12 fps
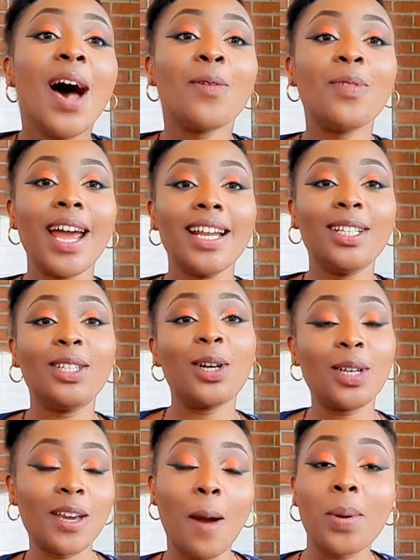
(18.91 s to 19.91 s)
We're
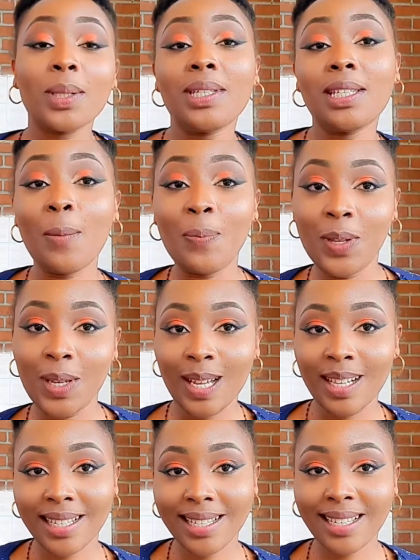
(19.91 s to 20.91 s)
talking about something
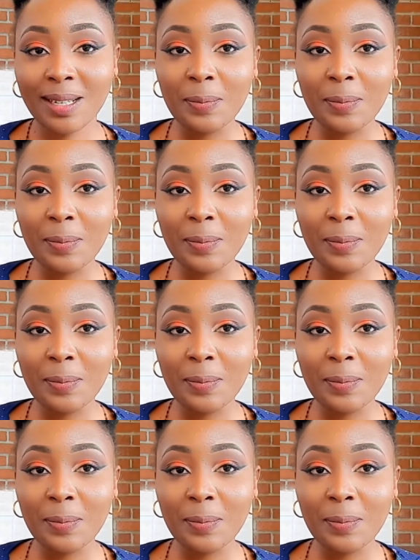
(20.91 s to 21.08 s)
else.